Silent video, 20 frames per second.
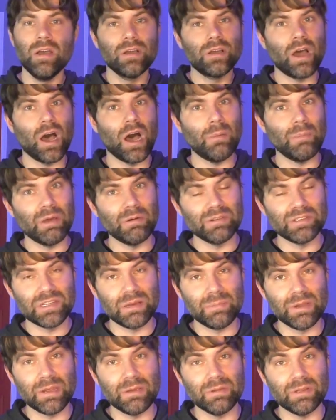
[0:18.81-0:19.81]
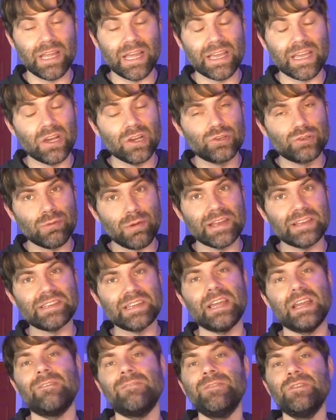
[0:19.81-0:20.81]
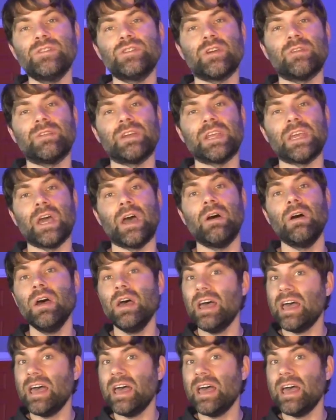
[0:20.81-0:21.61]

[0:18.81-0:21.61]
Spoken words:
comment what somebody would like addressed in a future video,